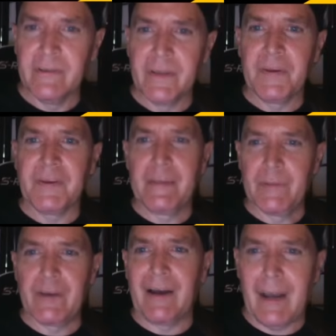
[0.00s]
They became
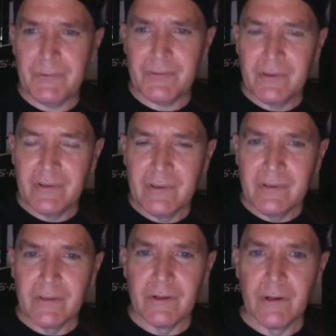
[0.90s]
his ops.
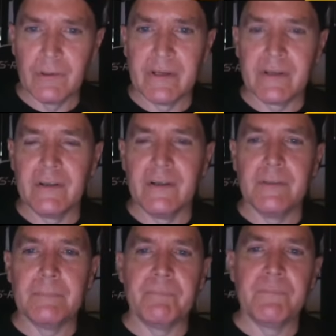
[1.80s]
You know, like
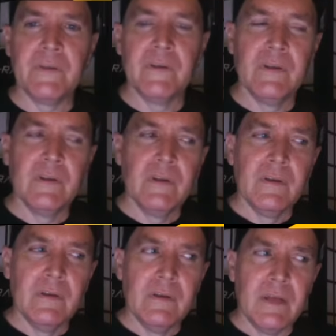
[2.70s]
um,
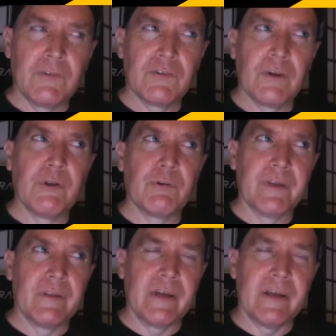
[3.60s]
and some degree
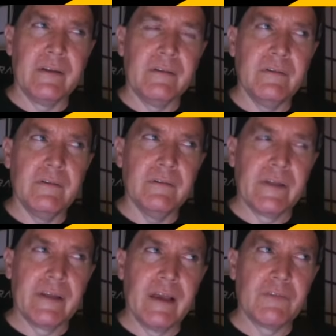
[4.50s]
of that
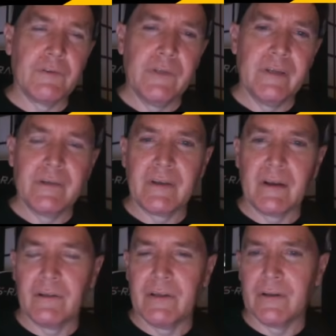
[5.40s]
like has to live in
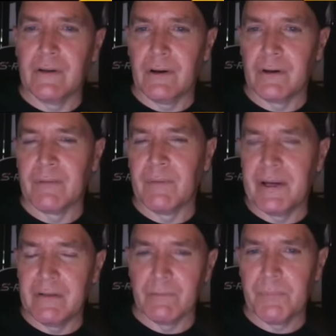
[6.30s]
kind of like the heart and
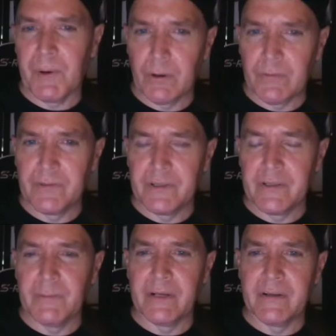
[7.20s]
mind of every
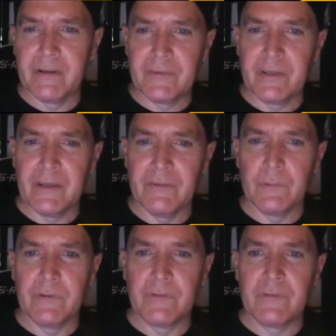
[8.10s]
partisan. But in his case, it
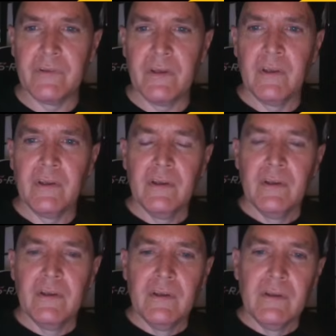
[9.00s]
was
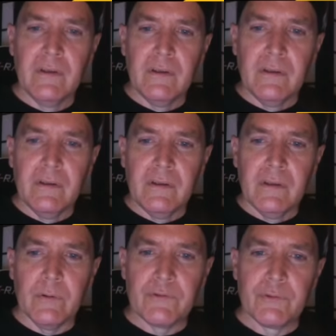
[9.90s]

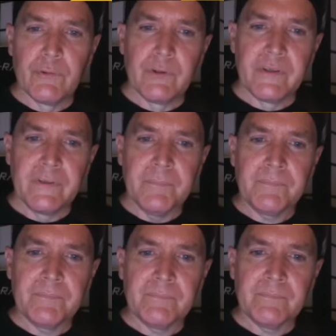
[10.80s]
it was truly
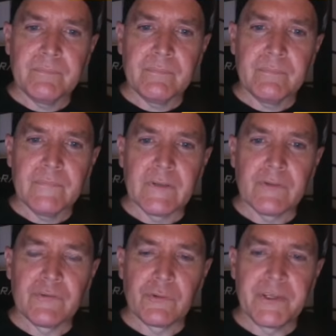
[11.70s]

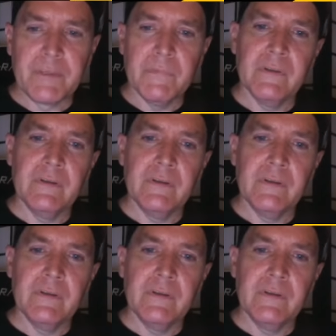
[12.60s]
extreme.